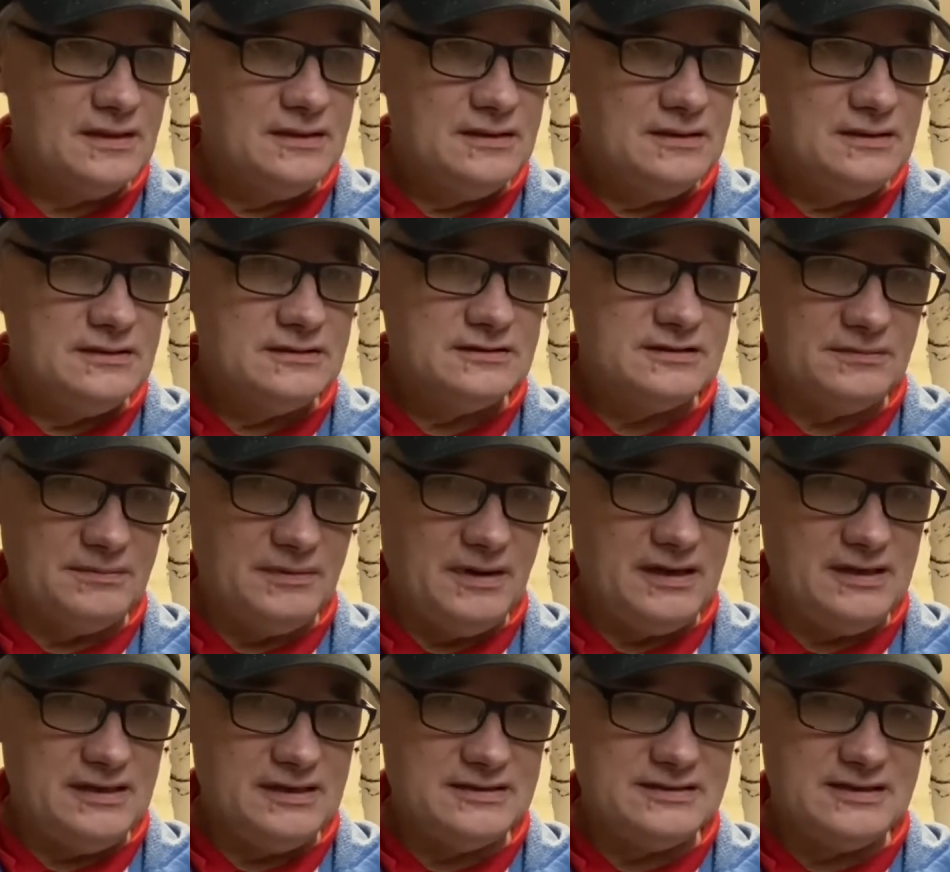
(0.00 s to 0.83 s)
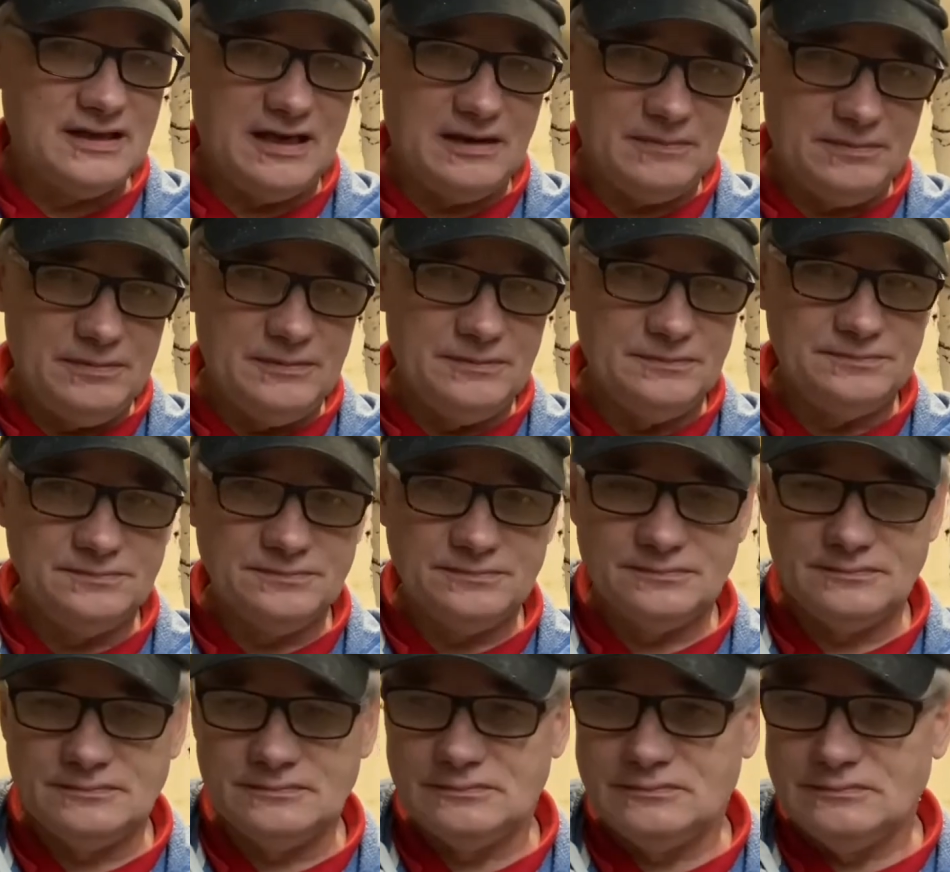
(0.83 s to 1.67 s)
to make this happen.
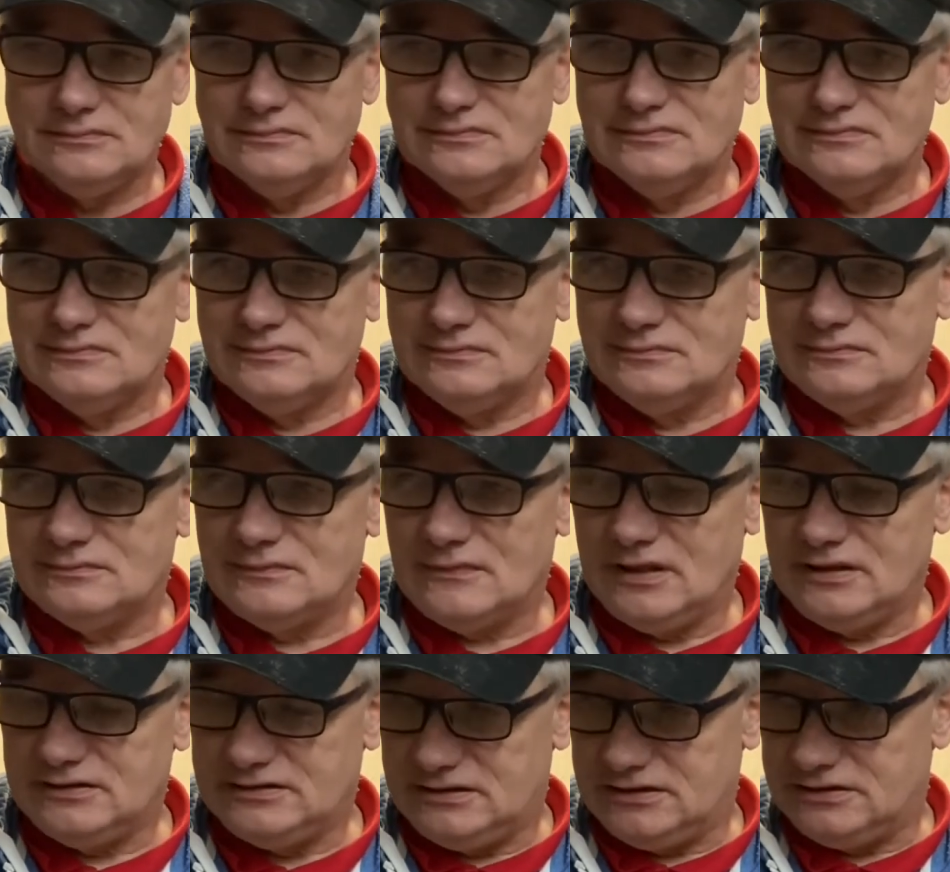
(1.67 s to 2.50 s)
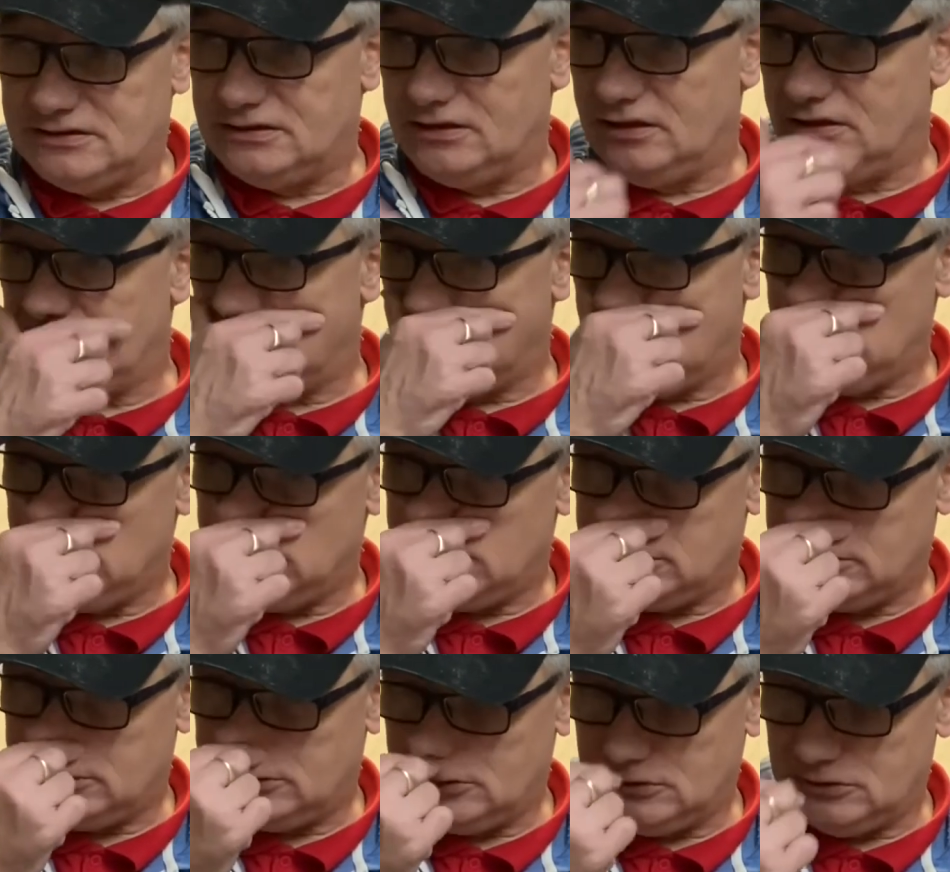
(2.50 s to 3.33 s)
It's a circular
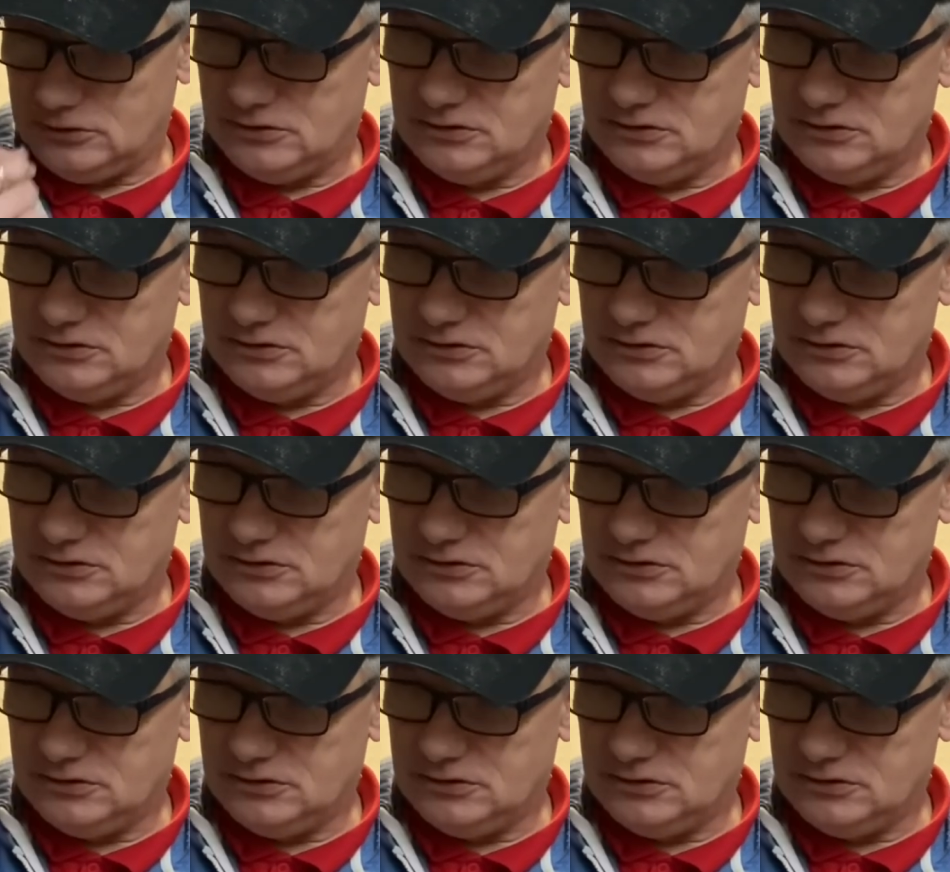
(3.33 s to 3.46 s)
saw